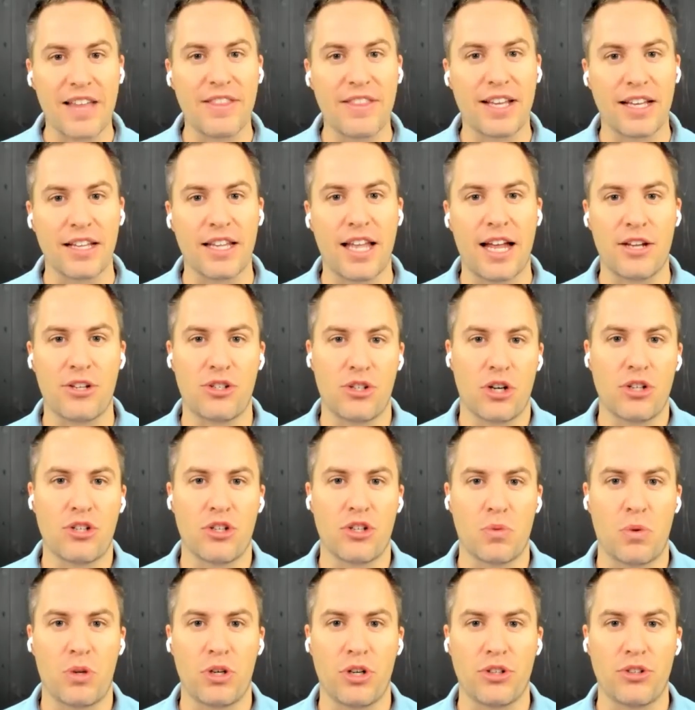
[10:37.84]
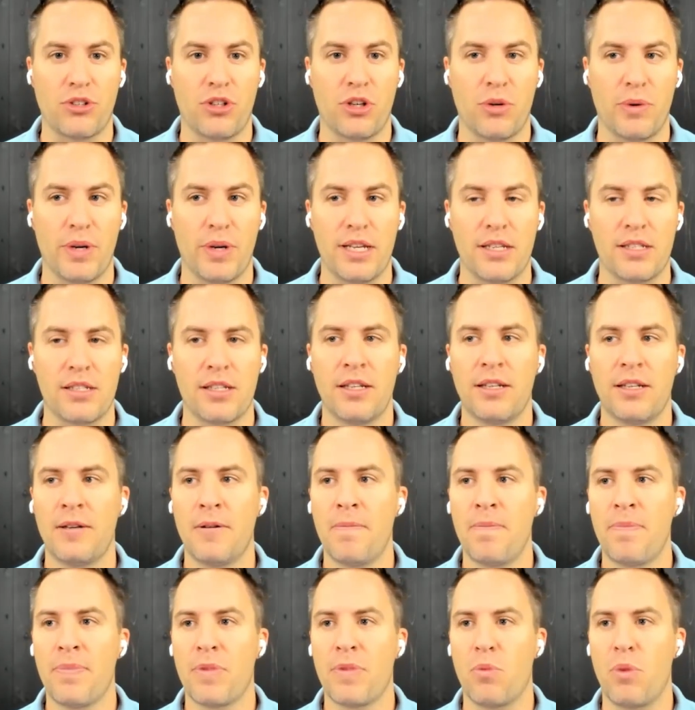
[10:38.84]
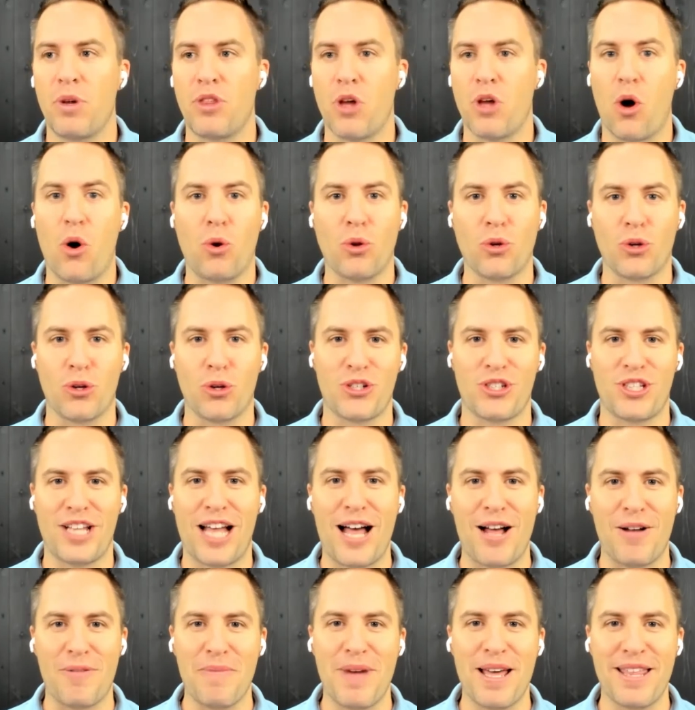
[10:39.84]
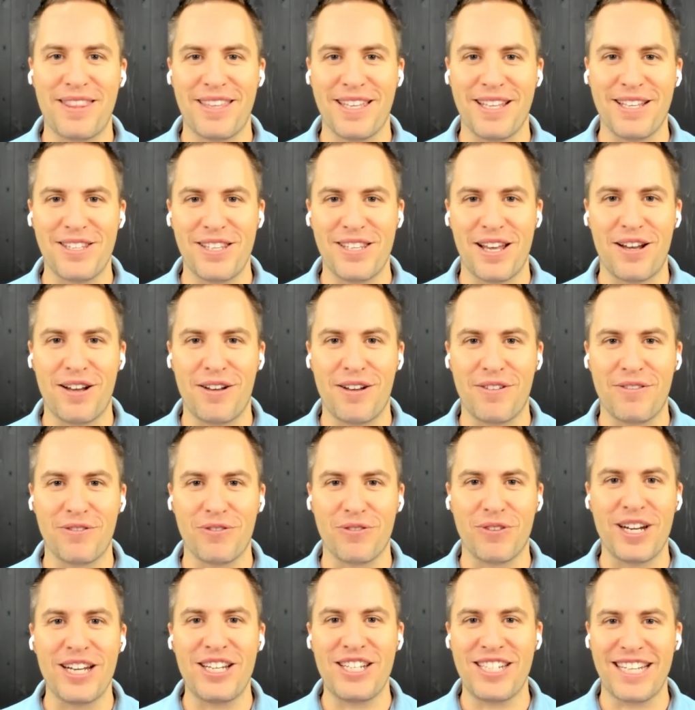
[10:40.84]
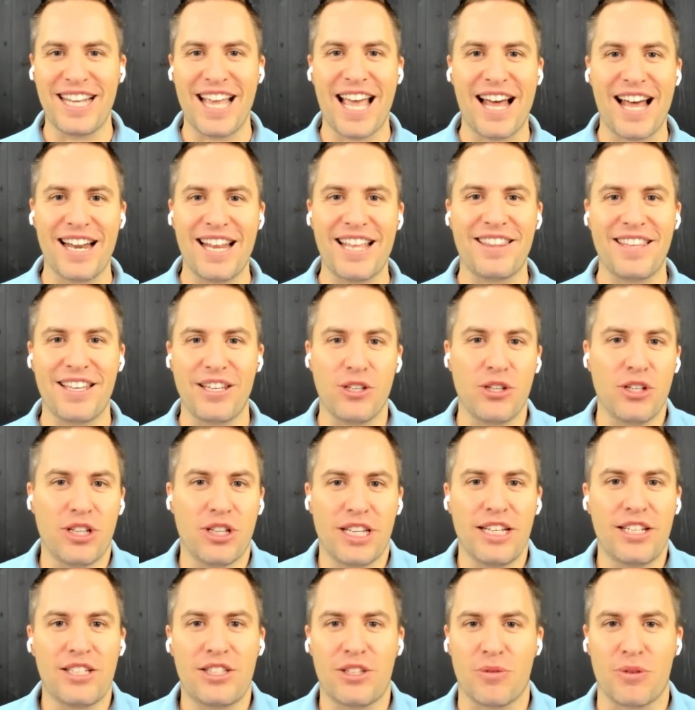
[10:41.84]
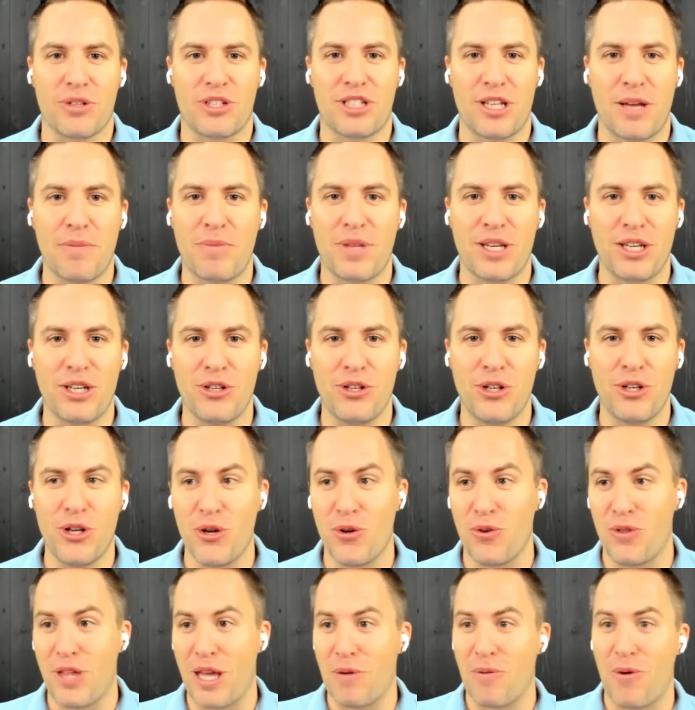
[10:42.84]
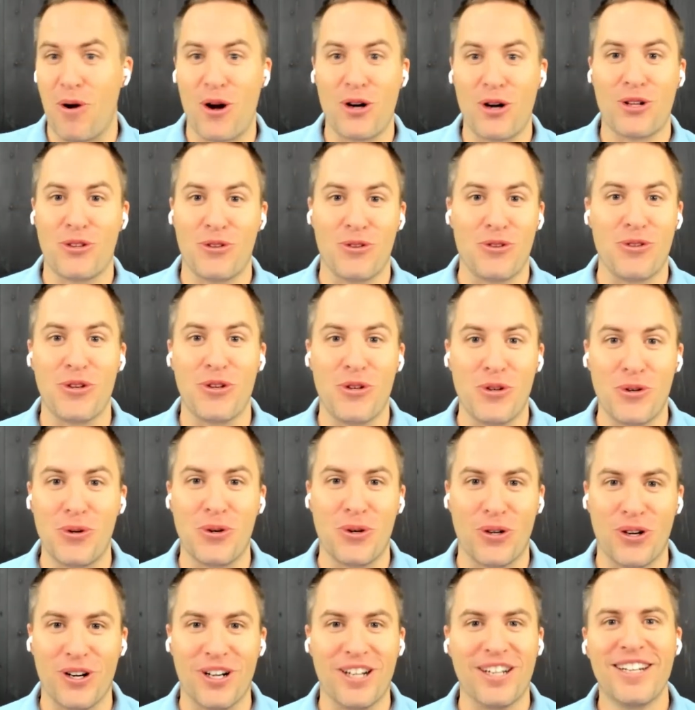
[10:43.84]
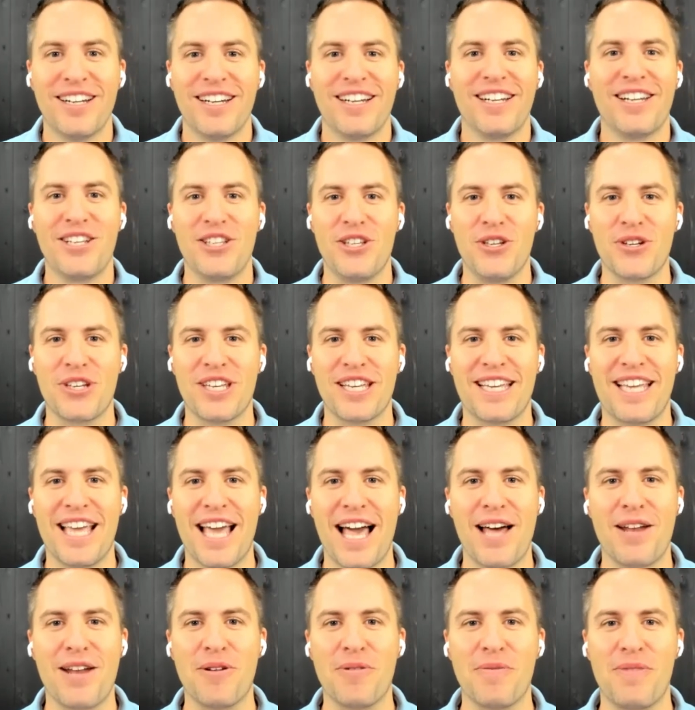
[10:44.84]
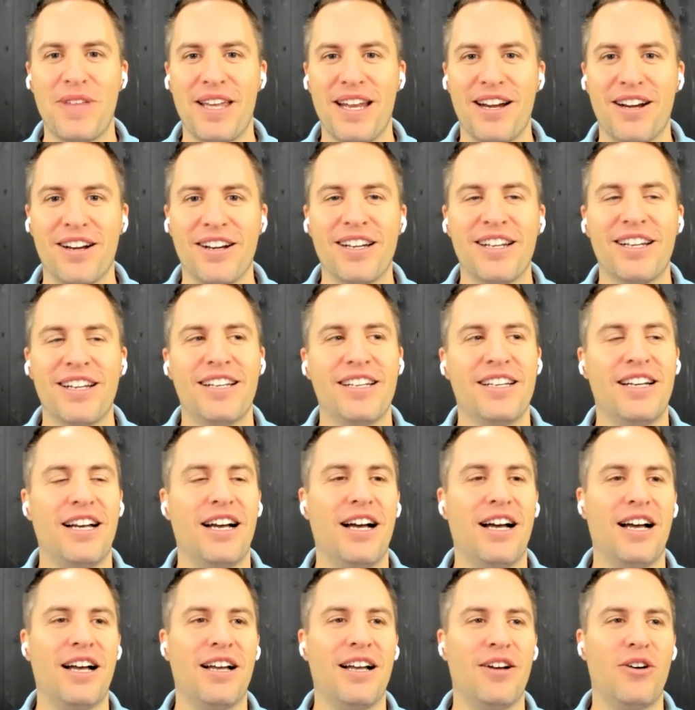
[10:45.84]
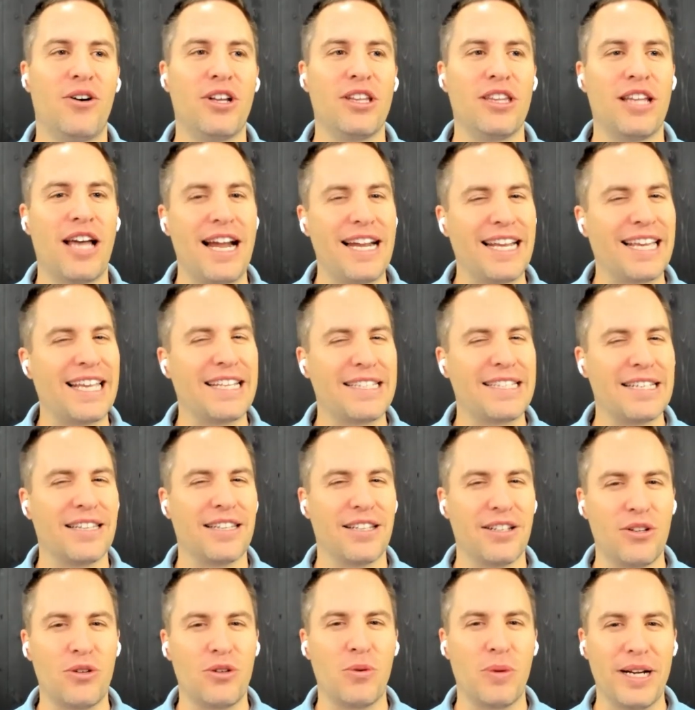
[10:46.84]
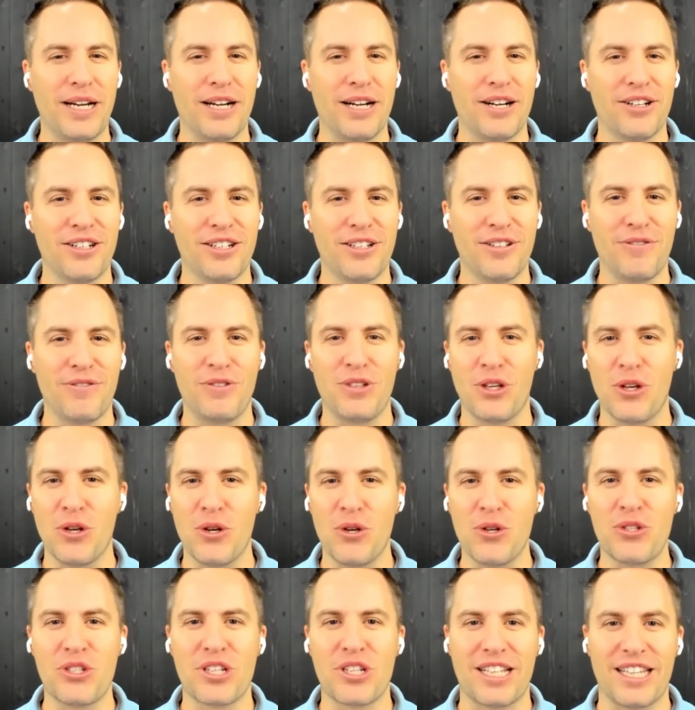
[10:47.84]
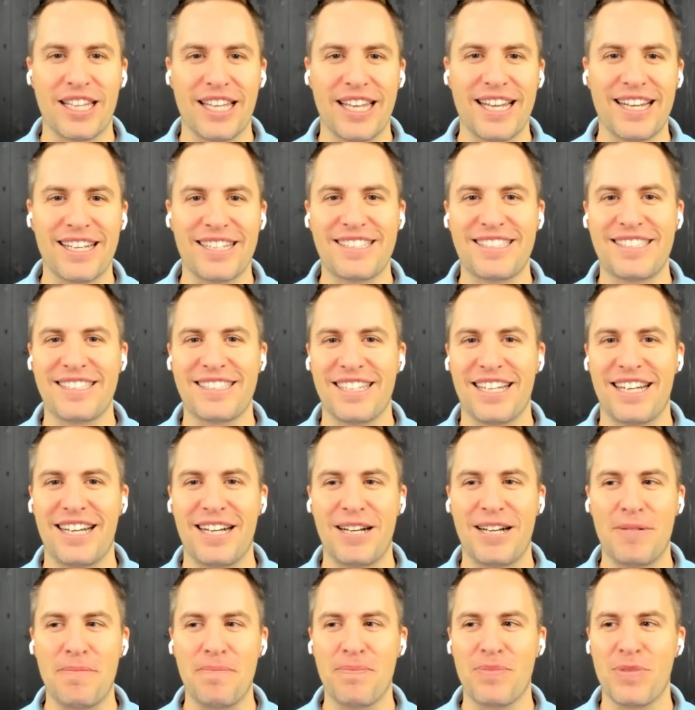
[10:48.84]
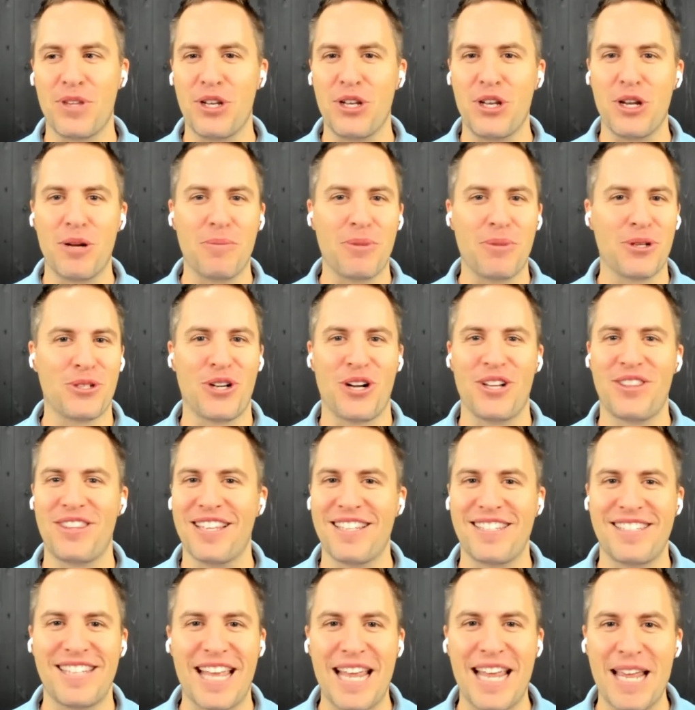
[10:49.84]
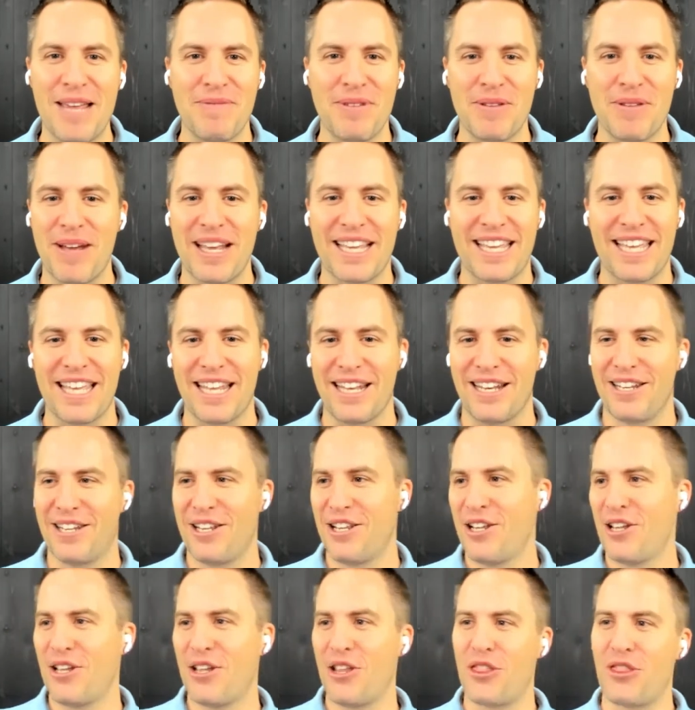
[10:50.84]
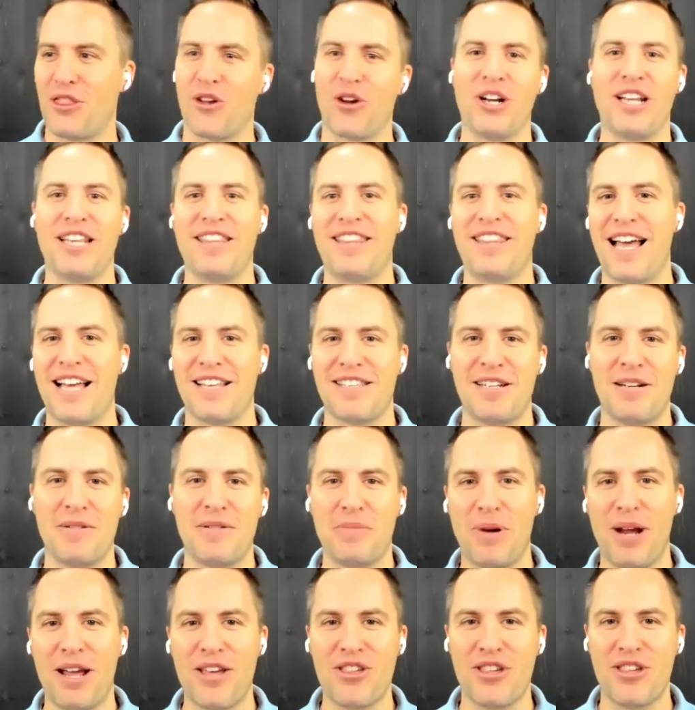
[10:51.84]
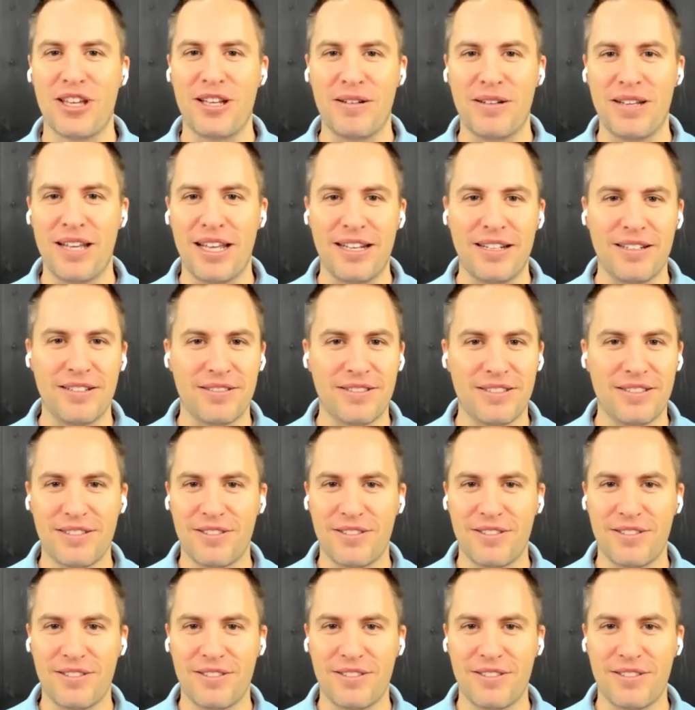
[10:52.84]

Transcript: I think a lot of churches wonder too, is with older style methods of reaching out, at least there was something you knew. They walked through the door, you could count them there. Online, it gets a little weird. Views, clicks, the numbers aren't the same. You might get 30,000 impression and